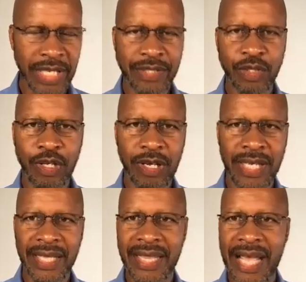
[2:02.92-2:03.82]
like to
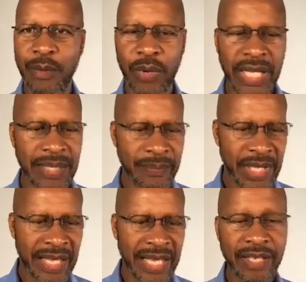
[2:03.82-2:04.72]
log in that way.
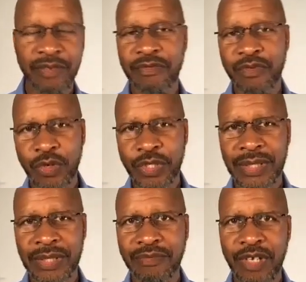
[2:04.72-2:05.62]
And of
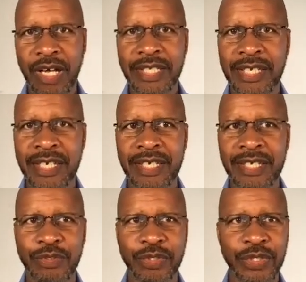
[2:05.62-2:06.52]
course, if not,
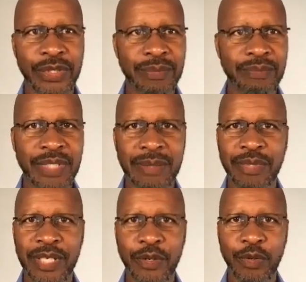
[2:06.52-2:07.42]
you just
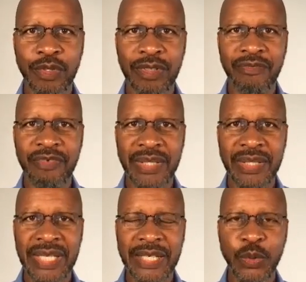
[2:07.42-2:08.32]
simply go to the Faith
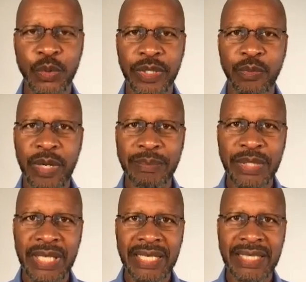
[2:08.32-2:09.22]
Sanctuary
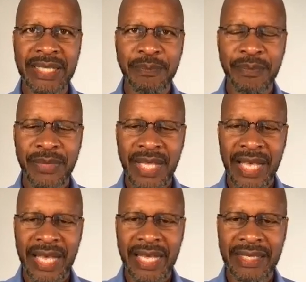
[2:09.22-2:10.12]
website
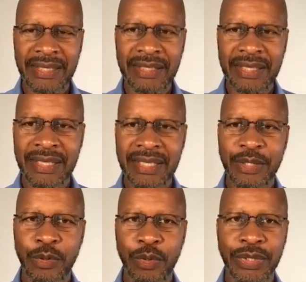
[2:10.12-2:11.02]
and
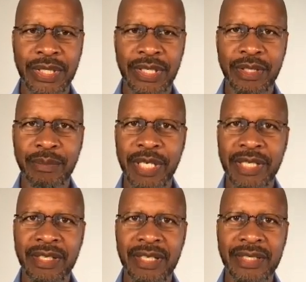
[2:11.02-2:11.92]
you'll see the
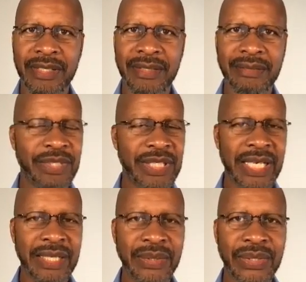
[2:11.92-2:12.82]
button that
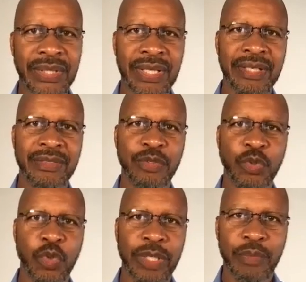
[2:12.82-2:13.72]
says to
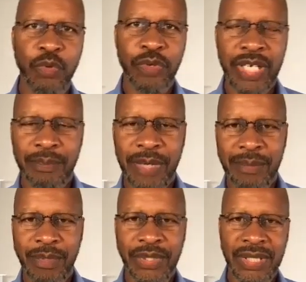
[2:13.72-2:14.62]
join Berean
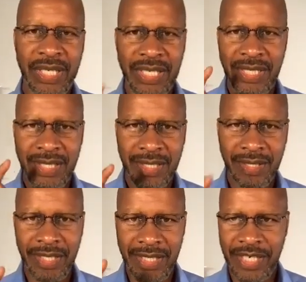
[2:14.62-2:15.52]
Bible Study.
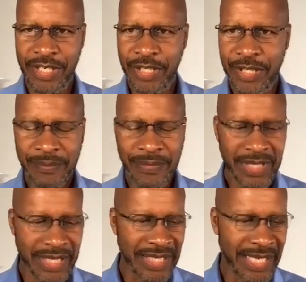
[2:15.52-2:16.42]
Click here,
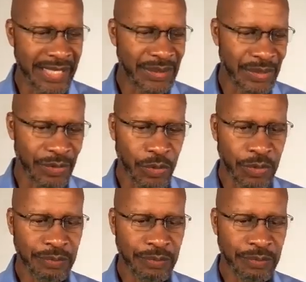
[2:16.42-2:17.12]
and that's a